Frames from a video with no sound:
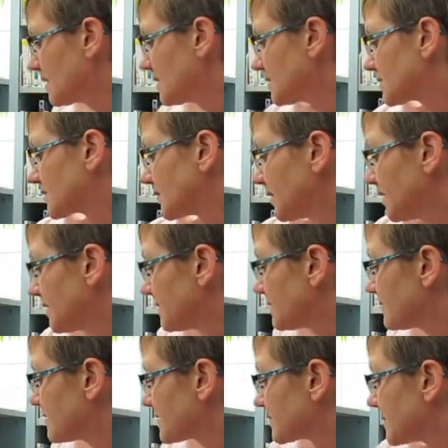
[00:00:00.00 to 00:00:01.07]
So here
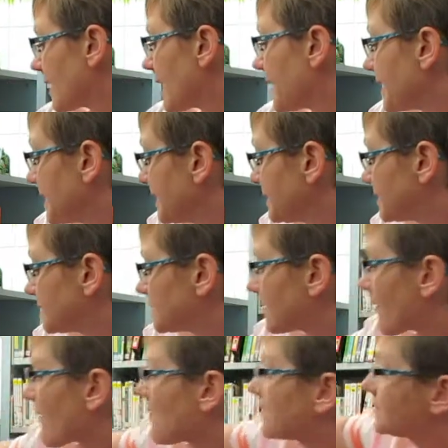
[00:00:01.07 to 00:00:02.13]
is my
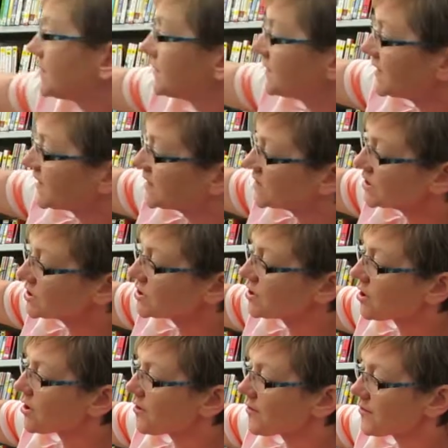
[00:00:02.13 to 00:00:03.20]
finished
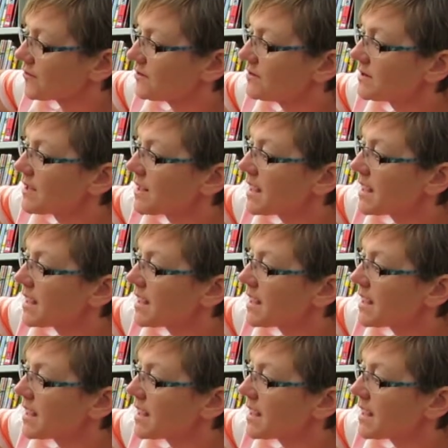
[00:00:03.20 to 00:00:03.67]
card,